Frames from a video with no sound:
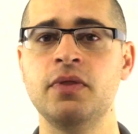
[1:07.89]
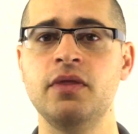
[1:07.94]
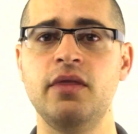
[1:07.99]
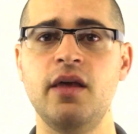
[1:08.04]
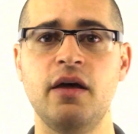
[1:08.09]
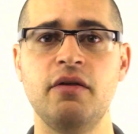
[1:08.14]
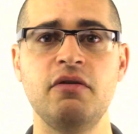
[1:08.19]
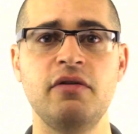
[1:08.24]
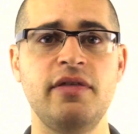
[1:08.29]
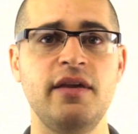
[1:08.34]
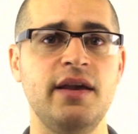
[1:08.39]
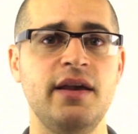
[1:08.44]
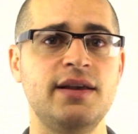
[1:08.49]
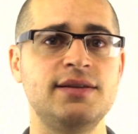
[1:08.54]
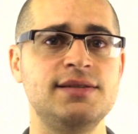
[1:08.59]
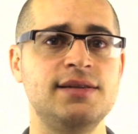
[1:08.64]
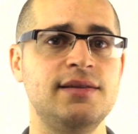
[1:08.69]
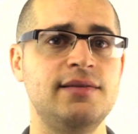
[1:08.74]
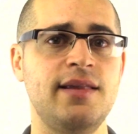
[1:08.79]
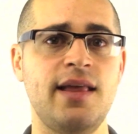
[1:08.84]
The other thing
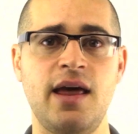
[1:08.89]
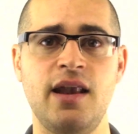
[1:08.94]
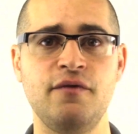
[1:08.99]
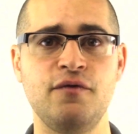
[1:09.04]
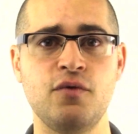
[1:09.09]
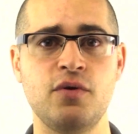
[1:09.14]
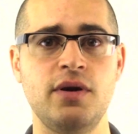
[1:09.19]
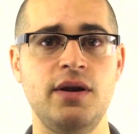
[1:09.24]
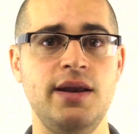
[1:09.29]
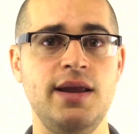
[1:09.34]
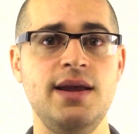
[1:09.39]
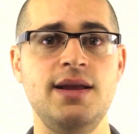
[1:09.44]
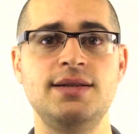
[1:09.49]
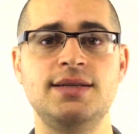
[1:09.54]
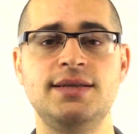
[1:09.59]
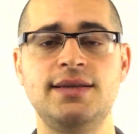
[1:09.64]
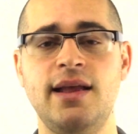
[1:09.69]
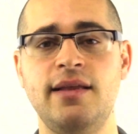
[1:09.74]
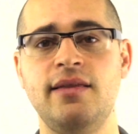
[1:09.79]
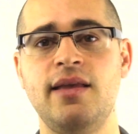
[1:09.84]
is, not everyone
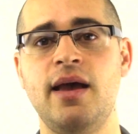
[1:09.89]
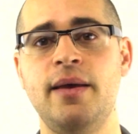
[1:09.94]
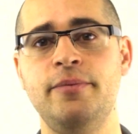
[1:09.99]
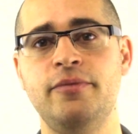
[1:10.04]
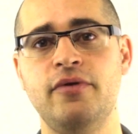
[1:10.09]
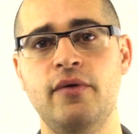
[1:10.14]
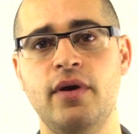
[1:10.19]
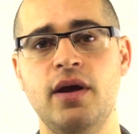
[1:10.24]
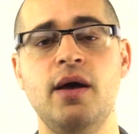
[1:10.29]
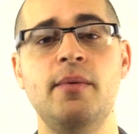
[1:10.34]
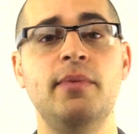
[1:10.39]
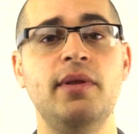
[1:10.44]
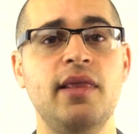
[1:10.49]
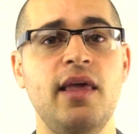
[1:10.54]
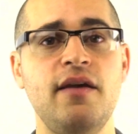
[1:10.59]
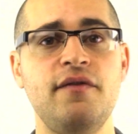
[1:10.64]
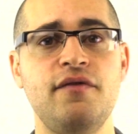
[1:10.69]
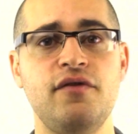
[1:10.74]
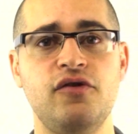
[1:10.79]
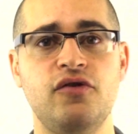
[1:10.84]
needs 10 times their income in
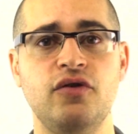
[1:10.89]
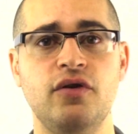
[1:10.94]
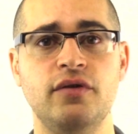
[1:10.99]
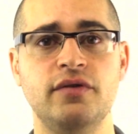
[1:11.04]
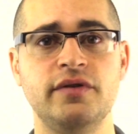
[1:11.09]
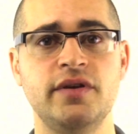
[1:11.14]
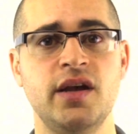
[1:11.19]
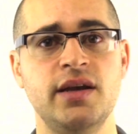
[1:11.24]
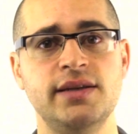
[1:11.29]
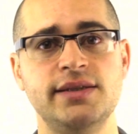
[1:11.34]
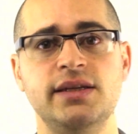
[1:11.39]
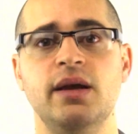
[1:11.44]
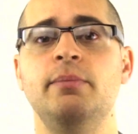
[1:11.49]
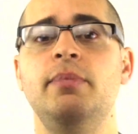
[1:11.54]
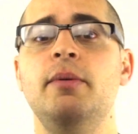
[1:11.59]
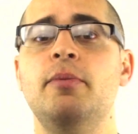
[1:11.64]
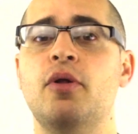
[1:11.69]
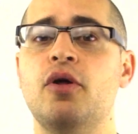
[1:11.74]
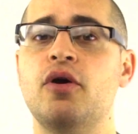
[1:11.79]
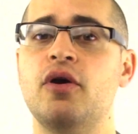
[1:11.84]
life insurance. Some
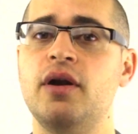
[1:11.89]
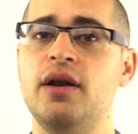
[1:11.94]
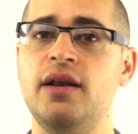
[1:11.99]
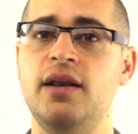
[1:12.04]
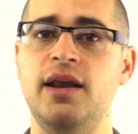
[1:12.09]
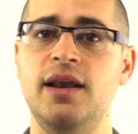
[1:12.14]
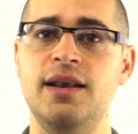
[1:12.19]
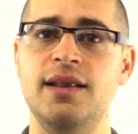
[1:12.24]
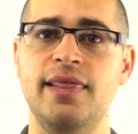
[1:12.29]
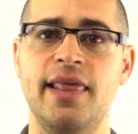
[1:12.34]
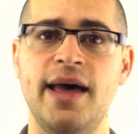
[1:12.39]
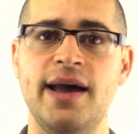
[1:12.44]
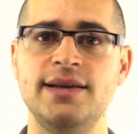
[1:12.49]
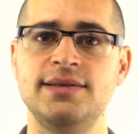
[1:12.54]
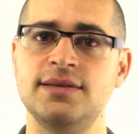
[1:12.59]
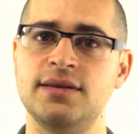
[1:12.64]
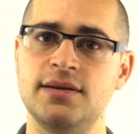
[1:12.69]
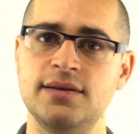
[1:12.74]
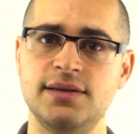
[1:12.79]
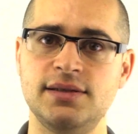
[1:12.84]
people are going to need
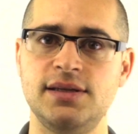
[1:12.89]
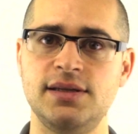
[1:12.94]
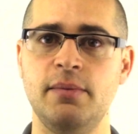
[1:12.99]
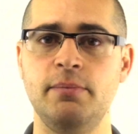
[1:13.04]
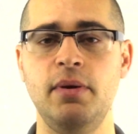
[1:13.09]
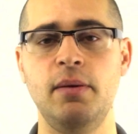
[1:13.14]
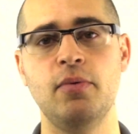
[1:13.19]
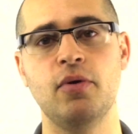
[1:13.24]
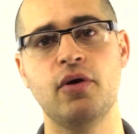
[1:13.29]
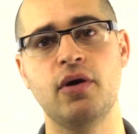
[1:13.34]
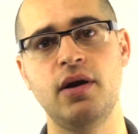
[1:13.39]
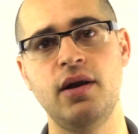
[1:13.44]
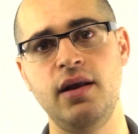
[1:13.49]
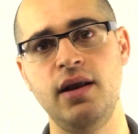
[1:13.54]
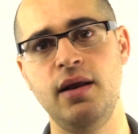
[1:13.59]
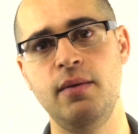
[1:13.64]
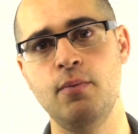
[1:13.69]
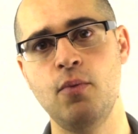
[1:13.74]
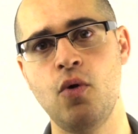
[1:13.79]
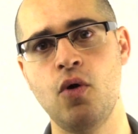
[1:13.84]
less, some people are going to
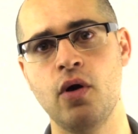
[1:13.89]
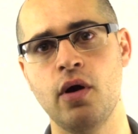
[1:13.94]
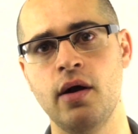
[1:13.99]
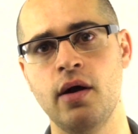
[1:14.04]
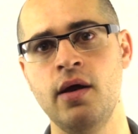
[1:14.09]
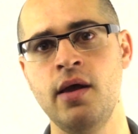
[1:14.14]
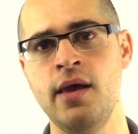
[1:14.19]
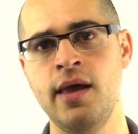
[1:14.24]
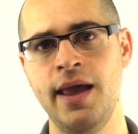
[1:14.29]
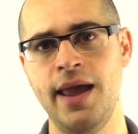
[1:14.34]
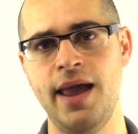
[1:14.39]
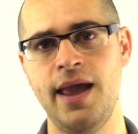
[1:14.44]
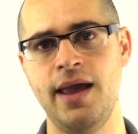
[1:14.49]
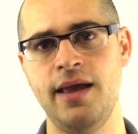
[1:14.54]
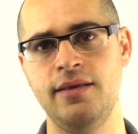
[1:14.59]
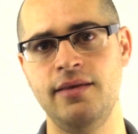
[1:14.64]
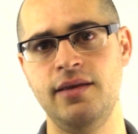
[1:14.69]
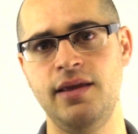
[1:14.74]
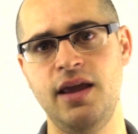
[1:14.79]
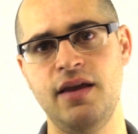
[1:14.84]
need more,
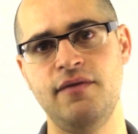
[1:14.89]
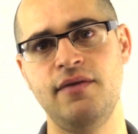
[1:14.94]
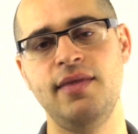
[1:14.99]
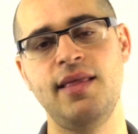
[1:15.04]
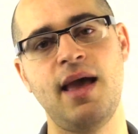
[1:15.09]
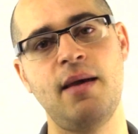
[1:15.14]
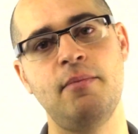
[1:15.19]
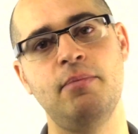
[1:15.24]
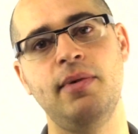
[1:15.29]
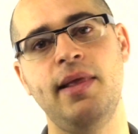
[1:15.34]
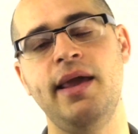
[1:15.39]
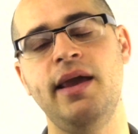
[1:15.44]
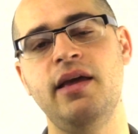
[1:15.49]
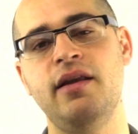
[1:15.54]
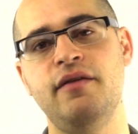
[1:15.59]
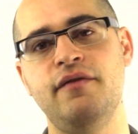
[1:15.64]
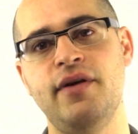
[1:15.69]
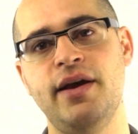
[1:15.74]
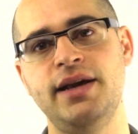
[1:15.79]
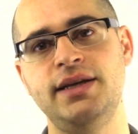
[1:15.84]
and giving that blanket
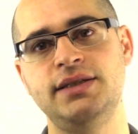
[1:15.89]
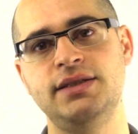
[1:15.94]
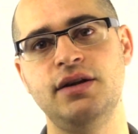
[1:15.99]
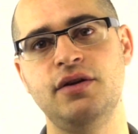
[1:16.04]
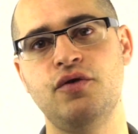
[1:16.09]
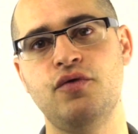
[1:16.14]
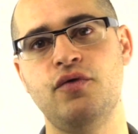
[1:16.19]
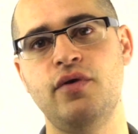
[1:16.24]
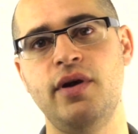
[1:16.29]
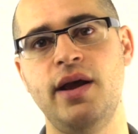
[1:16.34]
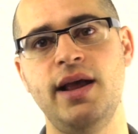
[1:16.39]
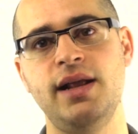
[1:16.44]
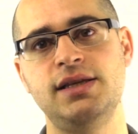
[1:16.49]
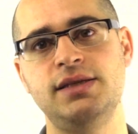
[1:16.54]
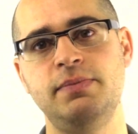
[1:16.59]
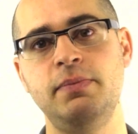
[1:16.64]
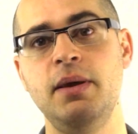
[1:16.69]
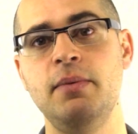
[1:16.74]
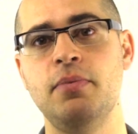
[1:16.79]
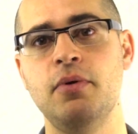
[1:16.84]
advice
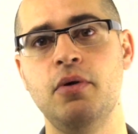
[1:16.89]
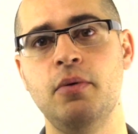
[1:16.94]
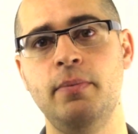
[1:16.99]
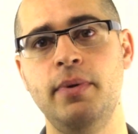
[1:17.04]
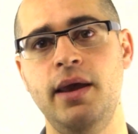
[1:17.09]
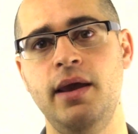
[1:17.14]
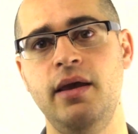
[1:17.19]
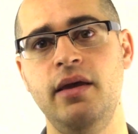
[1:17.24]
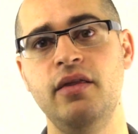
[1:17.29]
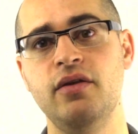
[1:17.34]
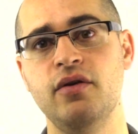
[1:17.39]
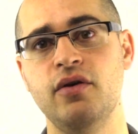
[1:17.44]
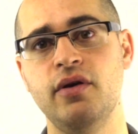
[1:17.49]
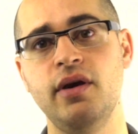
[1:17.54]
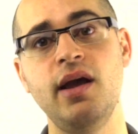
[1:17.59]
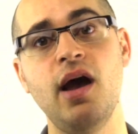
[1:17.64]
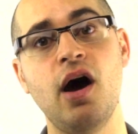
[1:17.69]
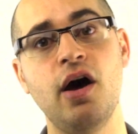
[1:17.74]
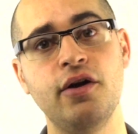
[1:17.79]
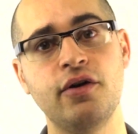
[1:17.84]
creates people being either
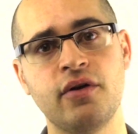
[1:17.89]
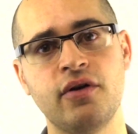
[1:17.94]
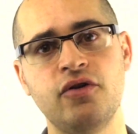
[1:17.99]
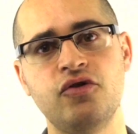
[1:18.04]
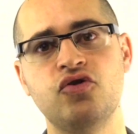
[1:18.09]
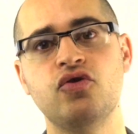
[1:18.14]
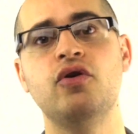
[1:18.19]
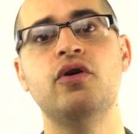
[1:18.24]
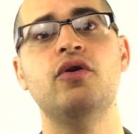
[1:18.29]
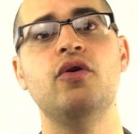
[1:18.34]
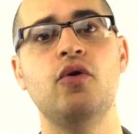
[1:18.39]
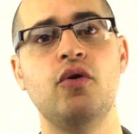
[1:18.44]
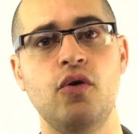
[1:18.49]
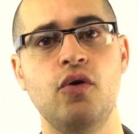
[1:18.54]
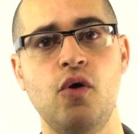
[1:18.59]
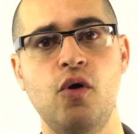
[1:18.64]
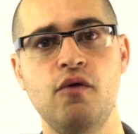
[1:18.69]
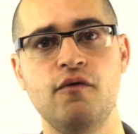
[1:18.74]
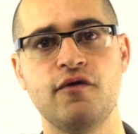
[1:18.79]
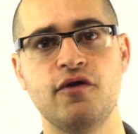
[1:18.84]
underinsured or
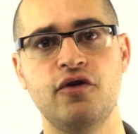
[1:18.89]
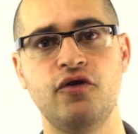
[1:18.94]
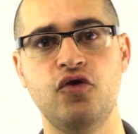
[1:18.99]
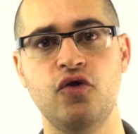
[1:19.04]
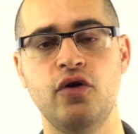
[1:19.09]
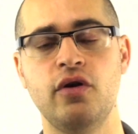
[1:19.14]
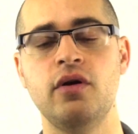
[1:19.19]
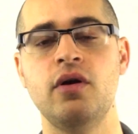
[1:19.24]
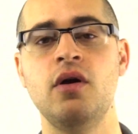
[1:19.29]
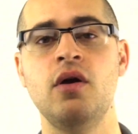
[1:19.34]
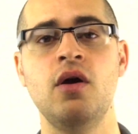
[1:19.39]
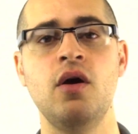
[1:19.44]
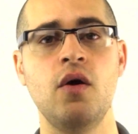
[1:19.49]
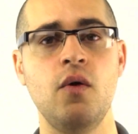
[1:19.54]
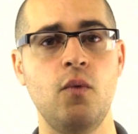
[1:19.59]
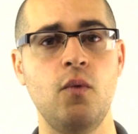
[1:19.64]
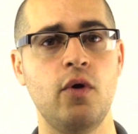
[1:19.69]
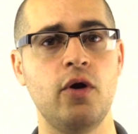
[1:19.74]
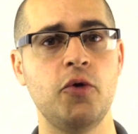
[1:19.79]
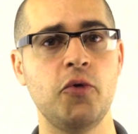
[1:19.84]
overinsured.
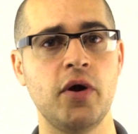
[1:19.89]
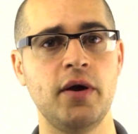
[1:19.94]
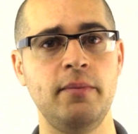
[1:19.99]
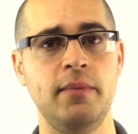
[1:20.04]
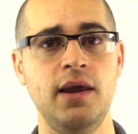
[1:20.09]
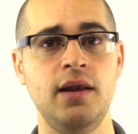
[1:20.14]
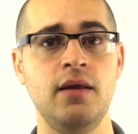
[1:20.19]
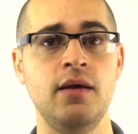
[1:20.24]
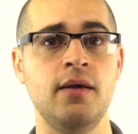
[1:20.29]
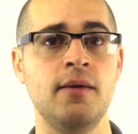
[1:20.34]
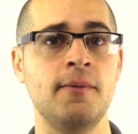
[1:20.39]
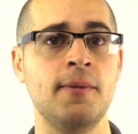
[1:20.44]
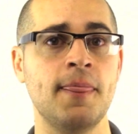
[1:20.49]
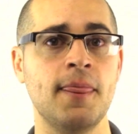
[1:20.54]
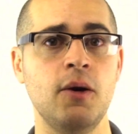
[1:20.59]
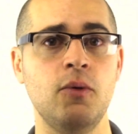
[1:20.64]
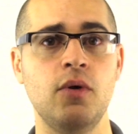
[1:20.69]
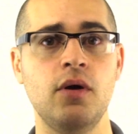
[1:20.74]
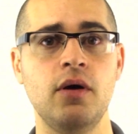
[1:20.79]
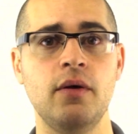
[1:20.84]
What do I mean?
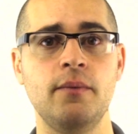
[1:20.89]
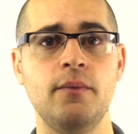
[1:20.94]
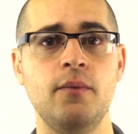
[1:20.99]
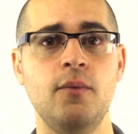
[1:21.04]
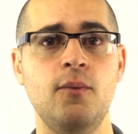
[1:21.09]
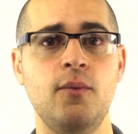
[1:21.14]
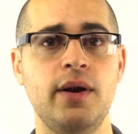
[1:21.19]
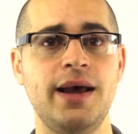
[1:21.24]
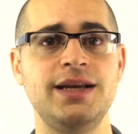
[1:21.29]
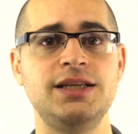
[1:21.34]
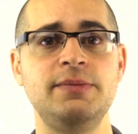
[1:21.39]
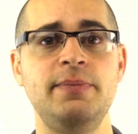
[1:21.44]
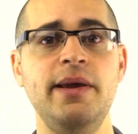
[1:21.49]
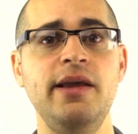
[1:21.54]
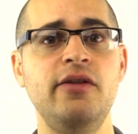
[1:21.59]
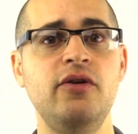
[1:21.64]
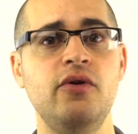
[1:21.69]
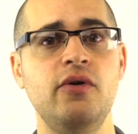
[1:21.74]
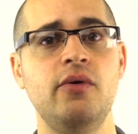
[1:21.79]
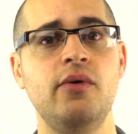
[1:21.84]
Well, when I
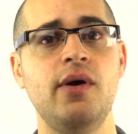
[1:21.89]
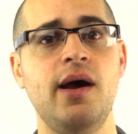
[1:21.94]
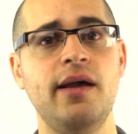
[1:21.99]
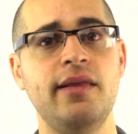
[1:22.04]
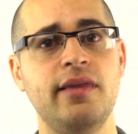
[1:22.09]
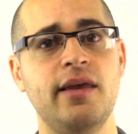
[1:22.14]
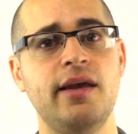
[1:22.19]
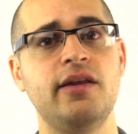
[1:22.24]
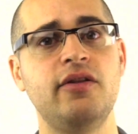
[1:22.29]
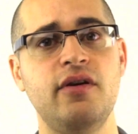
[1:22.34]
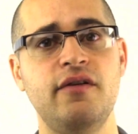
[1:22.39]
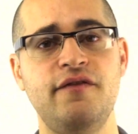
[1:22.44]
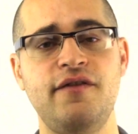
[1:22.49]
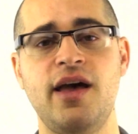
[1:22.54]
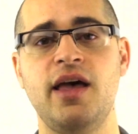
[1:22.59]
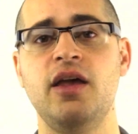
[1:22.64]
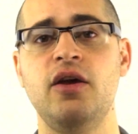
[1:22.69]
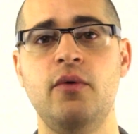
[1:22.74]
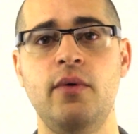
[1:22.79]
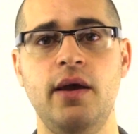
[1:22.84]
speak to you, I'd like to
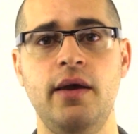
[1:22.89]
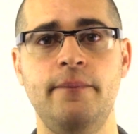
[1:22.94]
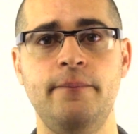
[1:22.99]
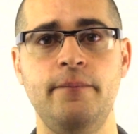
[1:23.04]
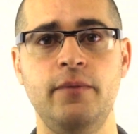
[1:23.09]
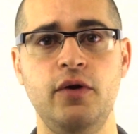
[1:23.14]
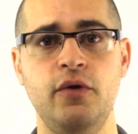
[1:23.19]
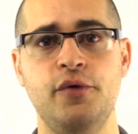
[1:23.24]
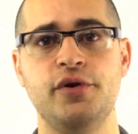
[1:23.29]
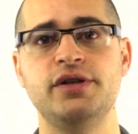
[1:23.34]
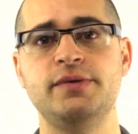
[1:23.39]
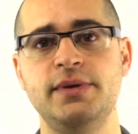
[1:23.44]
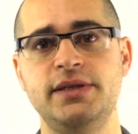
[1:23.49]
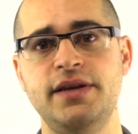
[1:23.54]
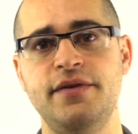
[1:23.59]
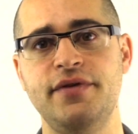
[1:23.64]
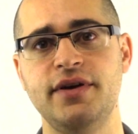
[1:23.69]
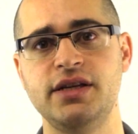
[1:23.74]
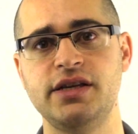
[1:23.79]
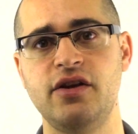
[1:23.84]
evaluate your
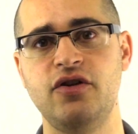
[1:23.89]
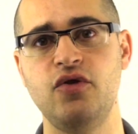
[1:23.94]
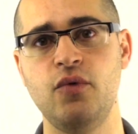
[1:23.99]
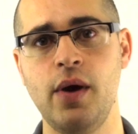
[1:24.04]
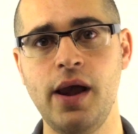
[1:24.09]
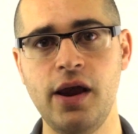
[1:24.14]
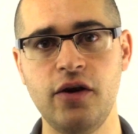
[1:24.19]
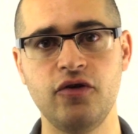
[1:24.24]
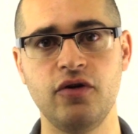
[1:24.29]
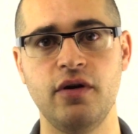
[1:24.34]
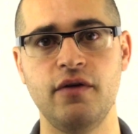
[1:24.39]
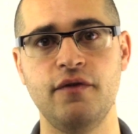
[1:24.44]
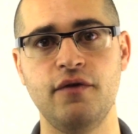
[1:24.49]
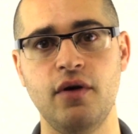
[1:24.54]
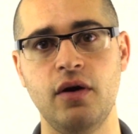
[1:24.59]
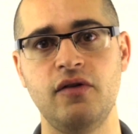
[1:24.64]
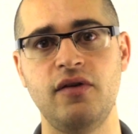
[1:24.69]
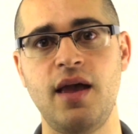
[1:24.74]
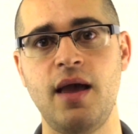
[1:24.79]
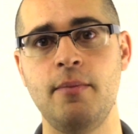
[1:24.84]
specific situation. For
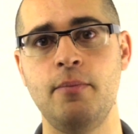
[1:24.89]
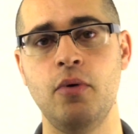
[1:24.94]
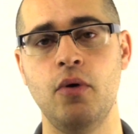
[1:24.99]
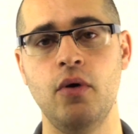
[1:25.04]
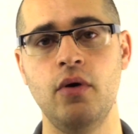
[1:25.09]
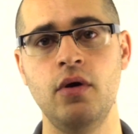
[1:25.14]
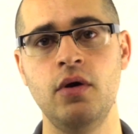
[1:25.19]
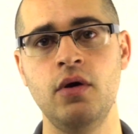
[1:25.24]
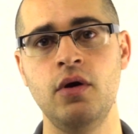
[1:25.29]
example,